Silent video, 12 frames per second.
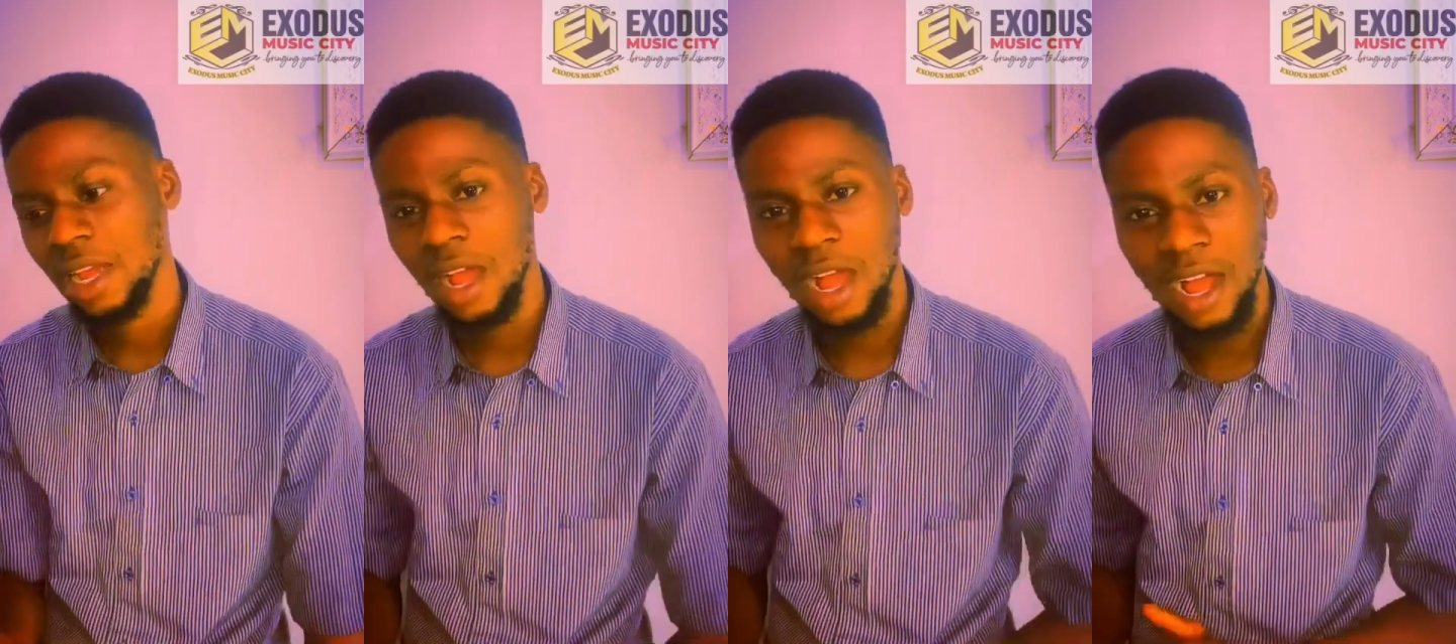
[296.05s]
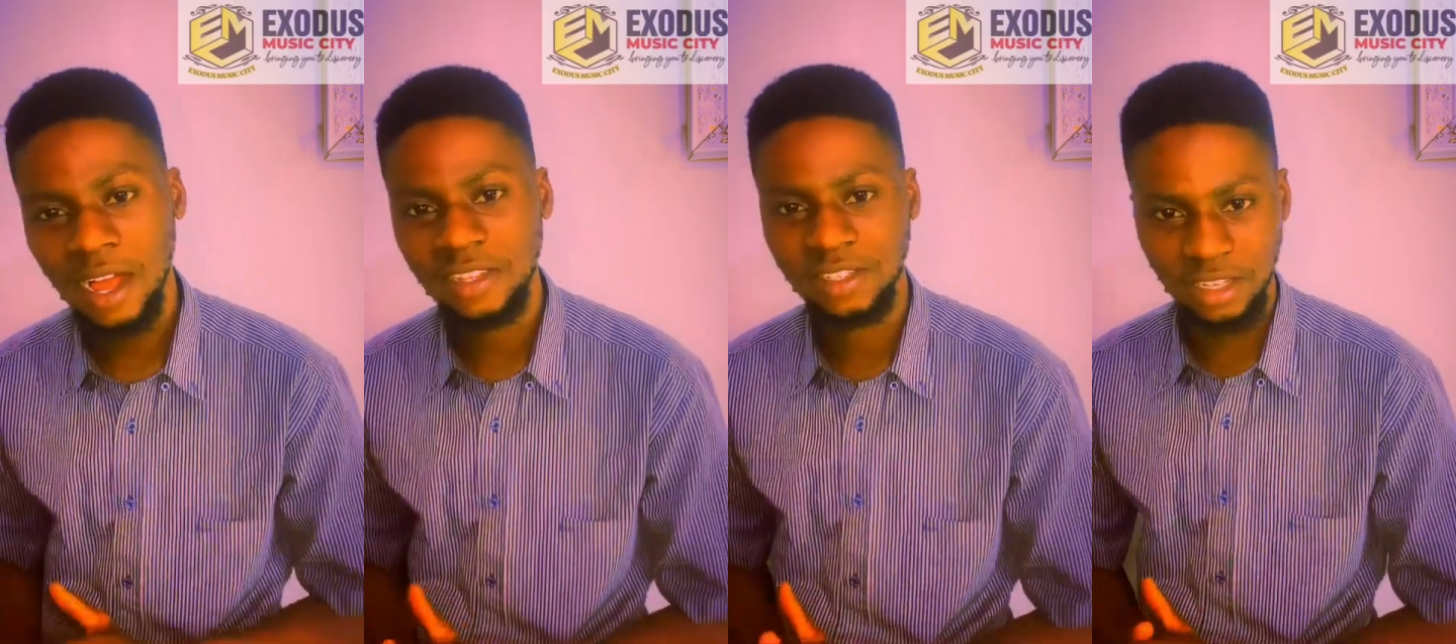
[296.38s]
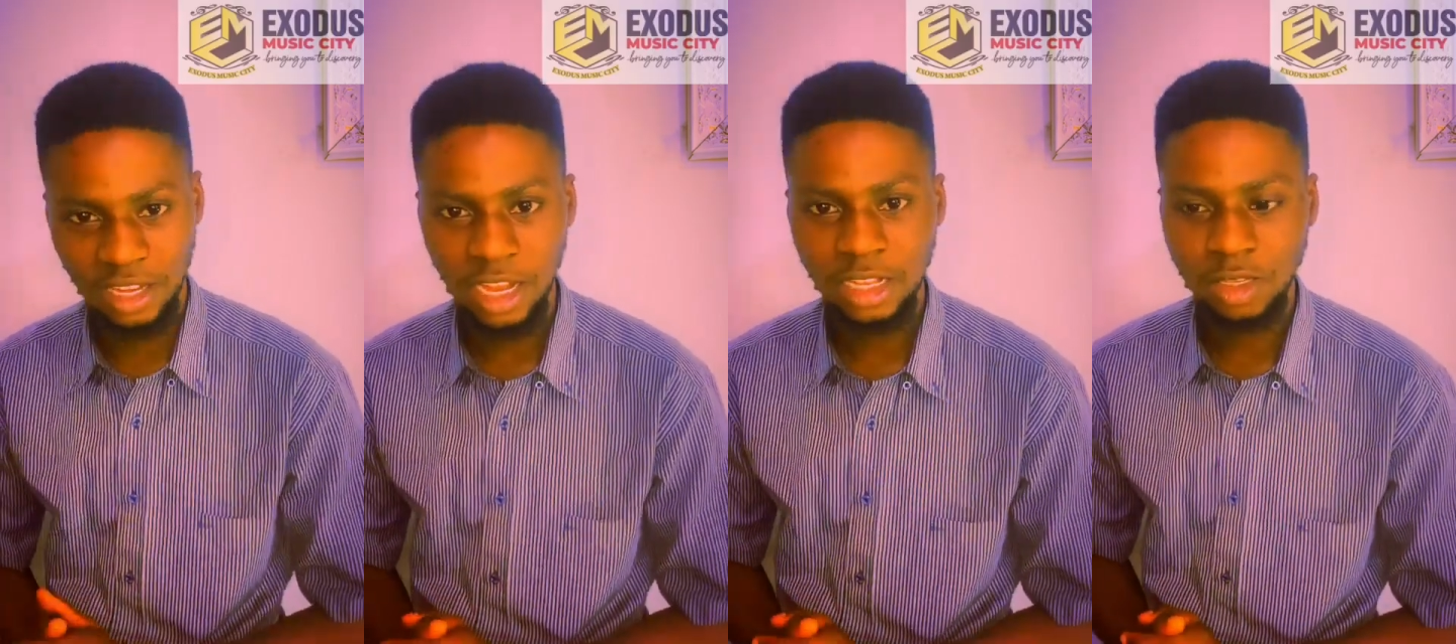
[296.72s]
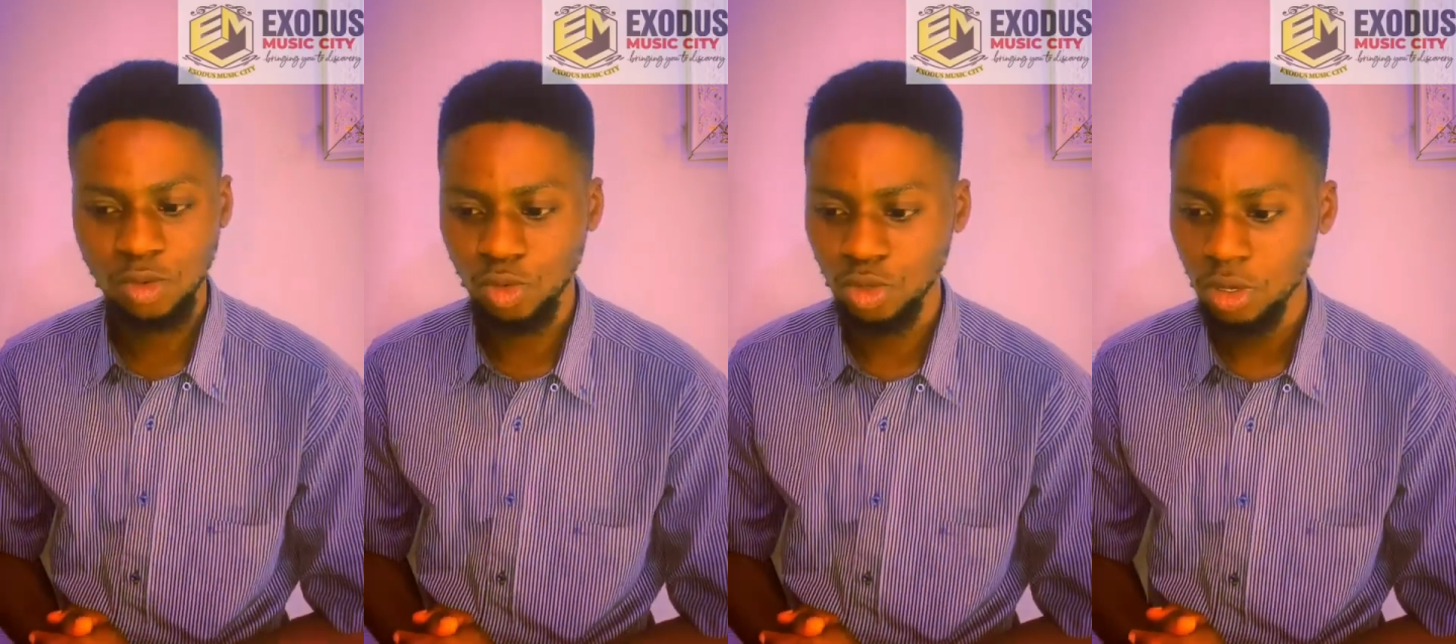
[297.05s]
as the 8th
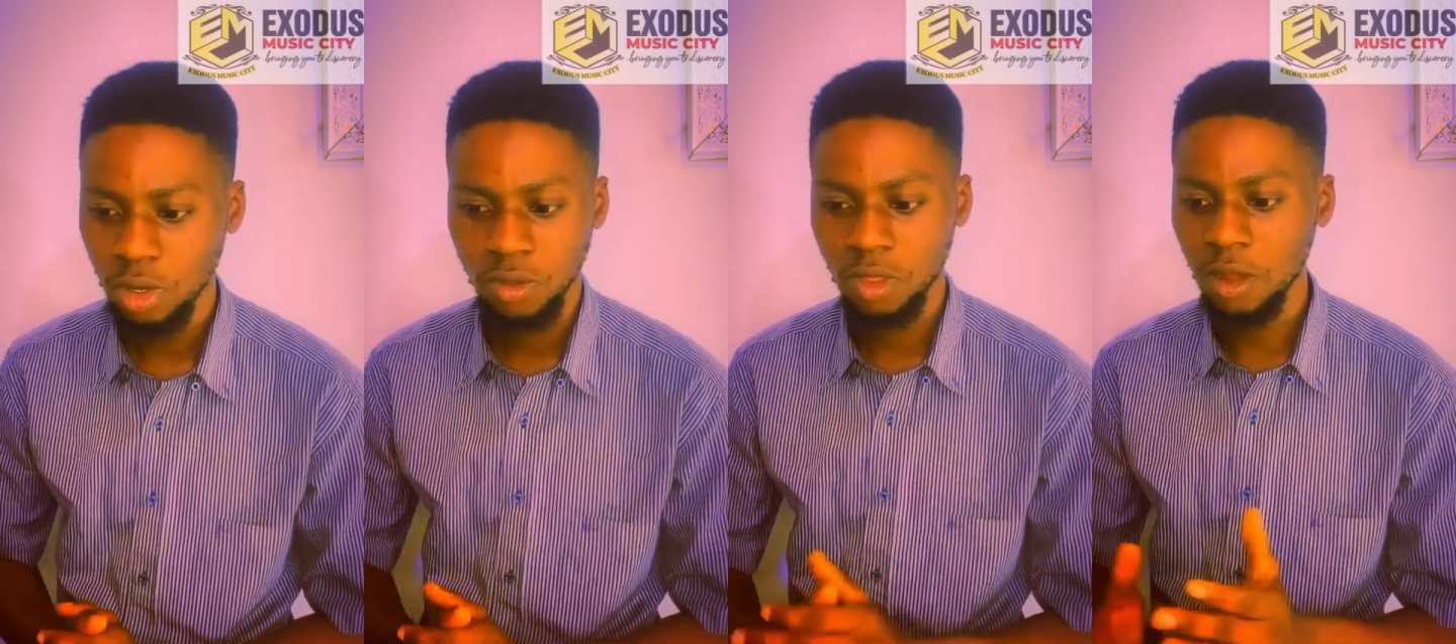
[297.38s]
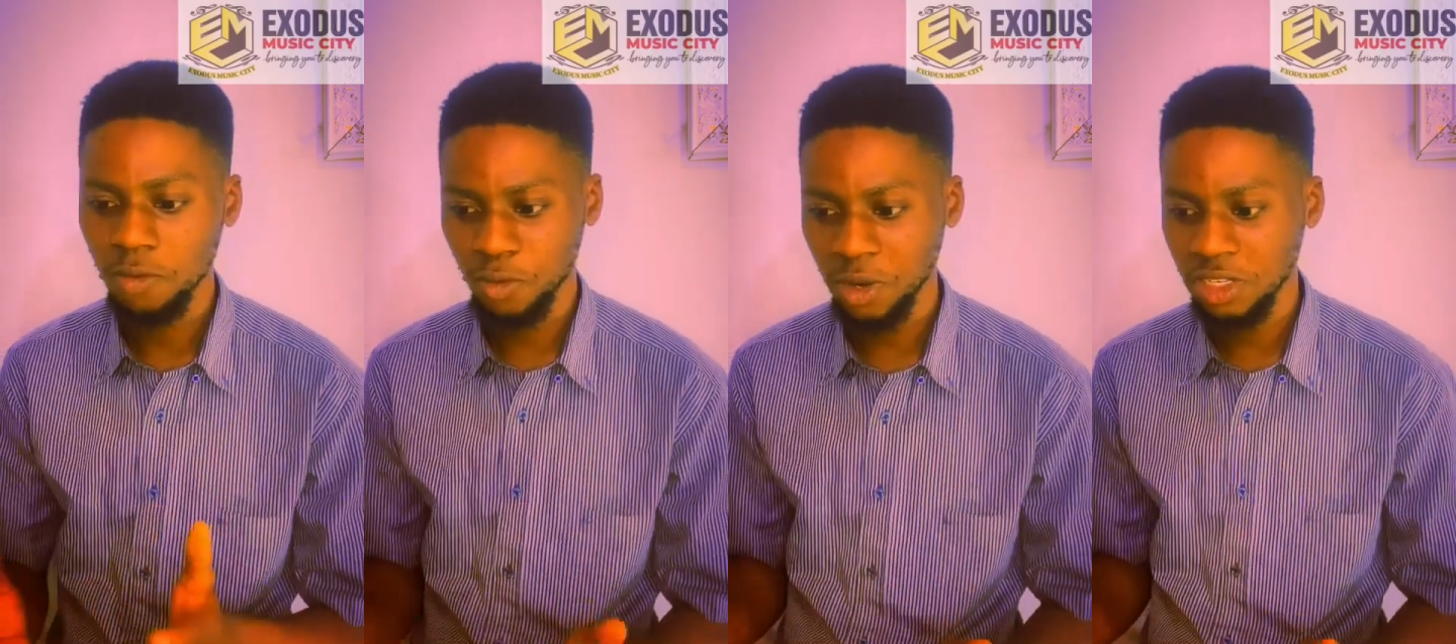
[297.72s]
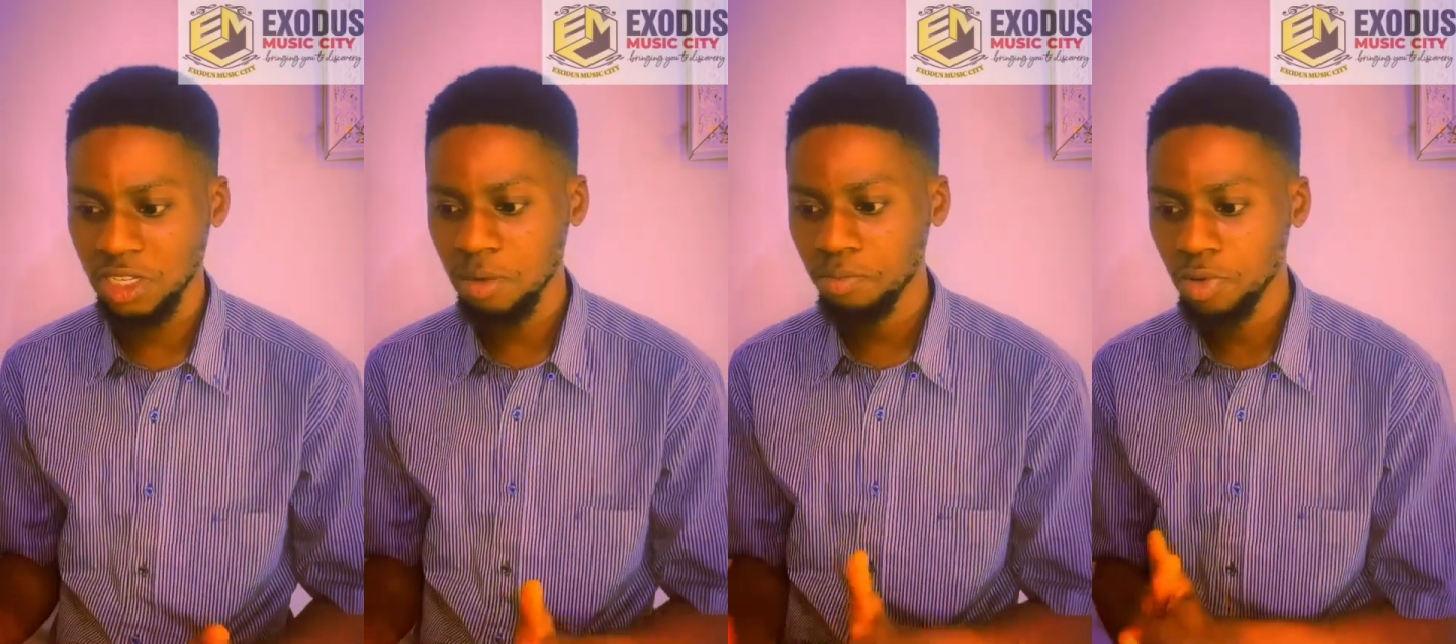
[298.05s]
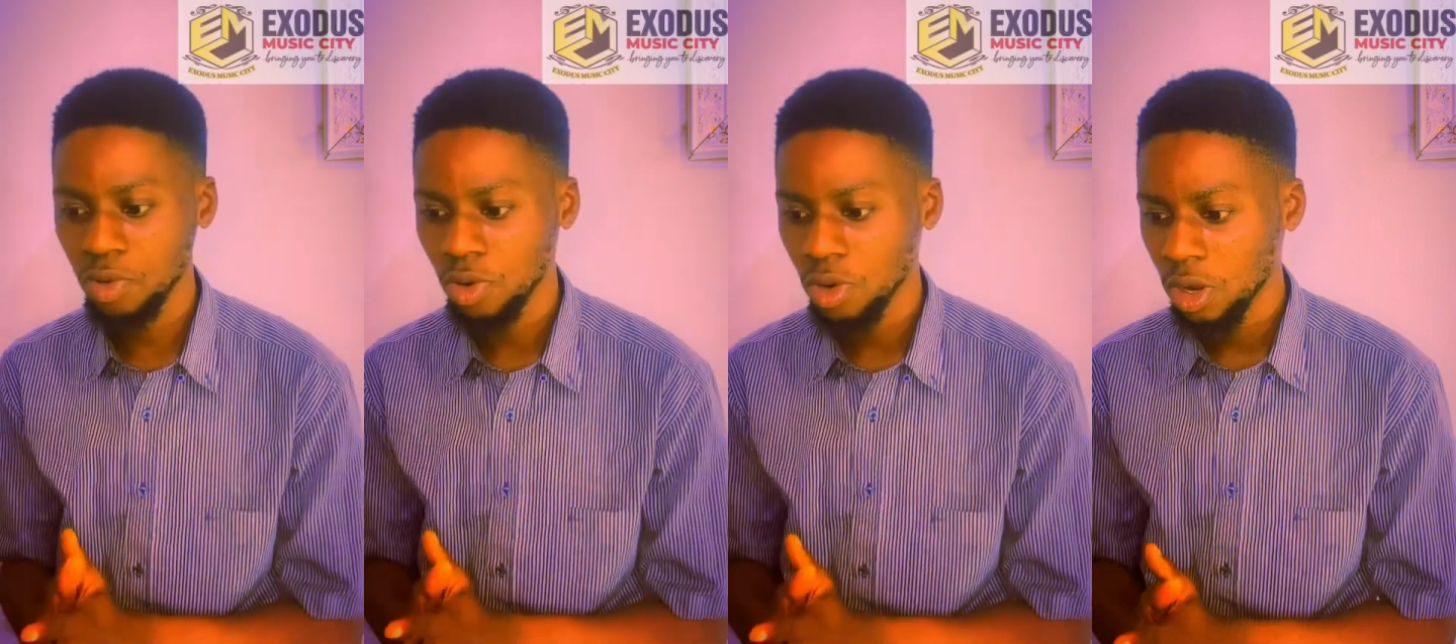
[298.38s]
note. Now, for example,